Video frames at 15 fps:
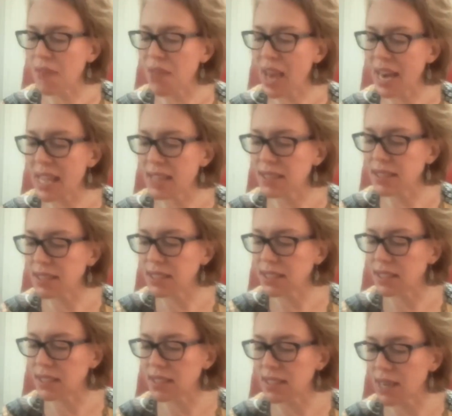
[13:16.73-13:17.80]
And that
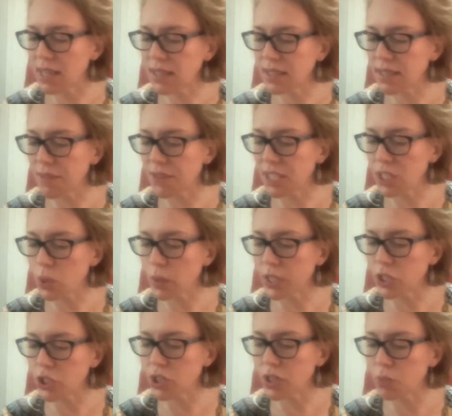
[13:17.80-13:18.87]
answers Stephanie's
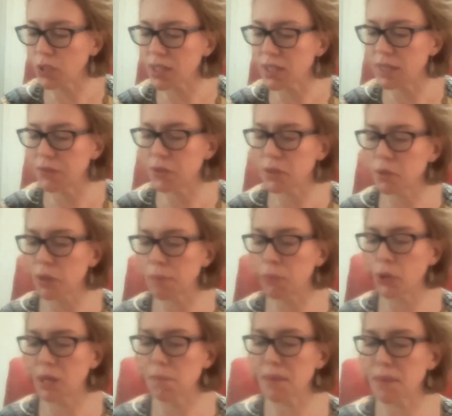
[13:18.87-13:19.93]
question, what's the difference between
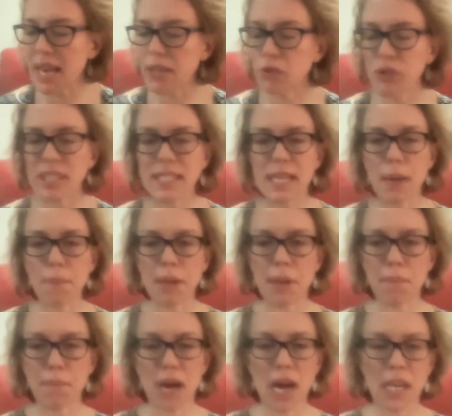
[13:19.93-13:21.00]
putting boundaries up
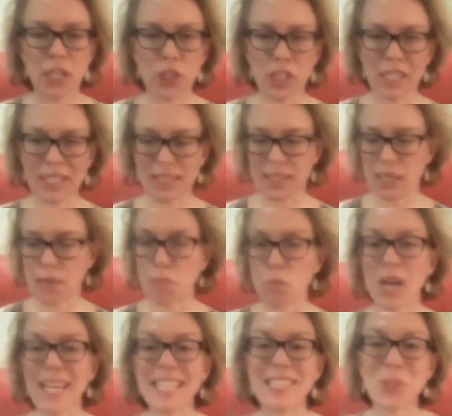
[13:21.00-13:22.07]
and punishing
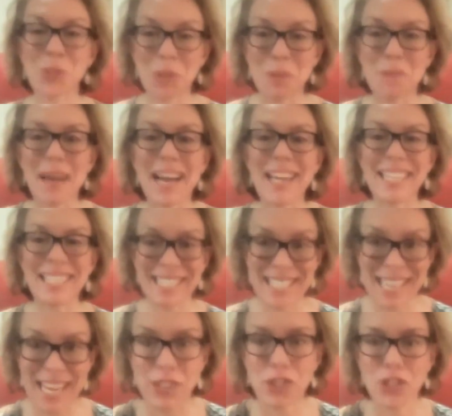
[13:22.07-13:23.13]
someone? It's all about
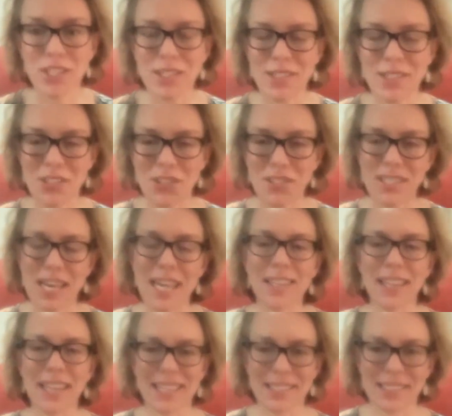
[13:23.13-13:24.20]
intention, as you say,
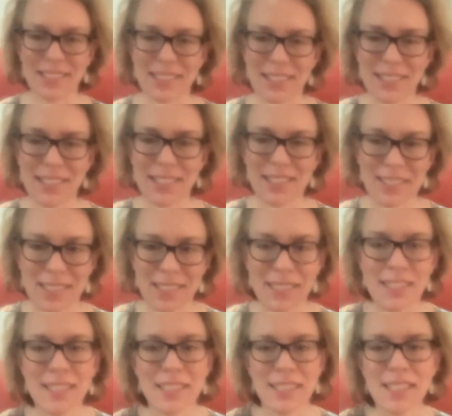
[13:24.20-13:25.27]
Alexis.
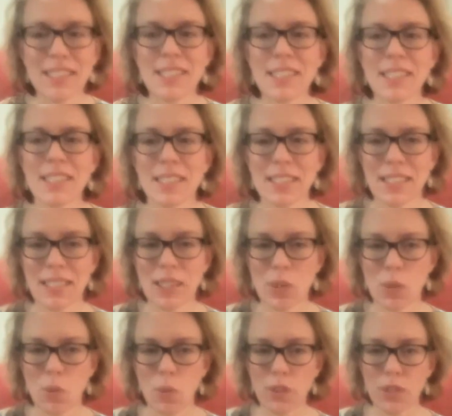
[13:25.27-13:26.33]

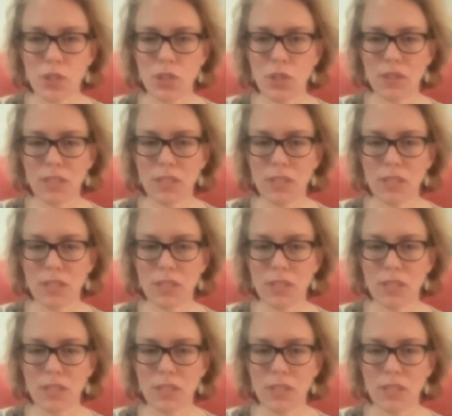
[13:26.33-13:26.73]
What's your